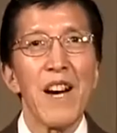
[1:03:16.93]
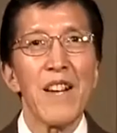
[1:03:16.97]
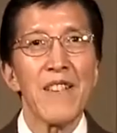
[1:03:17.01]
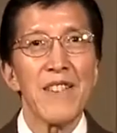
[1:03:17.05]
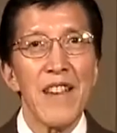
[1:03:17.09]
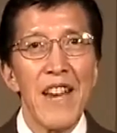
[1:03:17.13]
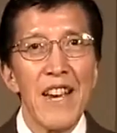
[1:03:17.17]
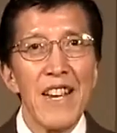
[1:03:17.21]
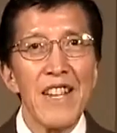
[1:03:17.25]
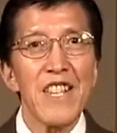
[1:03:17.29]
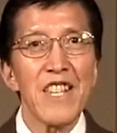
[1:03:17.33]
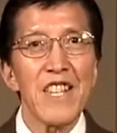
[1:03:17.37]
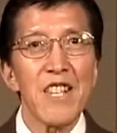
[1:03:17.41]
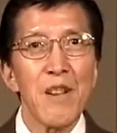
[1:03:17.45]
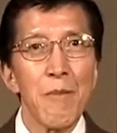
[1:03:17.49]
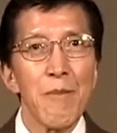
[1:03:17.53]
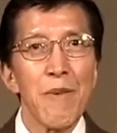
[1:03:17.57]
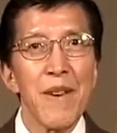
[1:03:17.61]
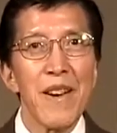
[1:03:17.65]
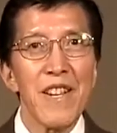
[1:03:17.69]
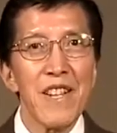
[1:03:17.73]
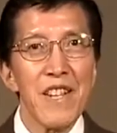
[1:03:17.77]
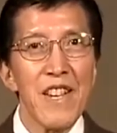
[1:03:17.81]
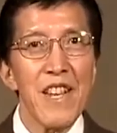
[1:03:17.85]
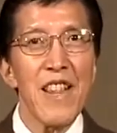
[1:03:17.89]
dates to
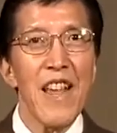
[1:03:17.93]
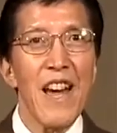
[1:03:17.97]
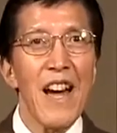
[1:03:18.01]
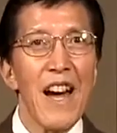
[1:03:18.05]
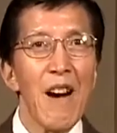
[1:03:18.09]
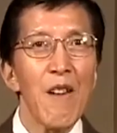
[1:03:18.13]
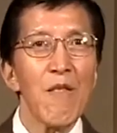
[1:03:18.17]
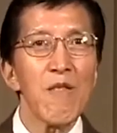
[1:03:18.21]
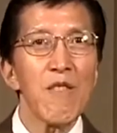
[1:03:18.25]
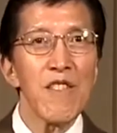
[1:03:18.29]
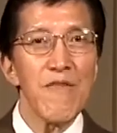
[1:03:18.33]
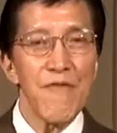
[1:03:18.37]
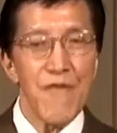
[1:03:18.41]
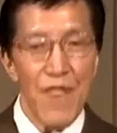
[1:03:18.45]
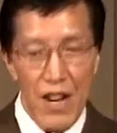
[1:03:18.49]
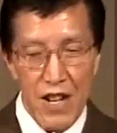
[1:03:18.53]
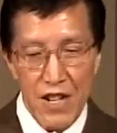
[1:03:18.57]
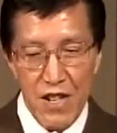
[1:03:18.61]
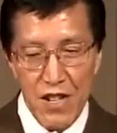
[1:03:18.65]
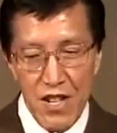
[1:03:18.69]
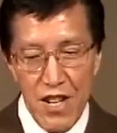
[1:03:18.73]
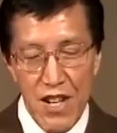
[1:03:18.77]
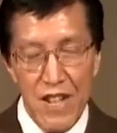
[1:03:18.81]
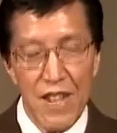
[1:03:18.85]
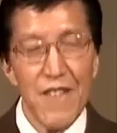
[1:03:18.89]
bring to the house
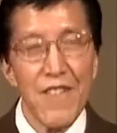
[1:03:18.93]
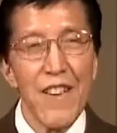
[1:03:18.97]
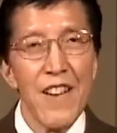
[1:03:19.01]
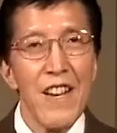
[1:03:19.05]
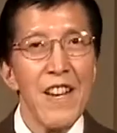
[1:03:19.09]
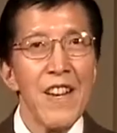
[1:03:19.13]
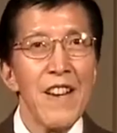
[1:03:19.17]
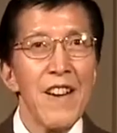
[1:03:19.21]
function.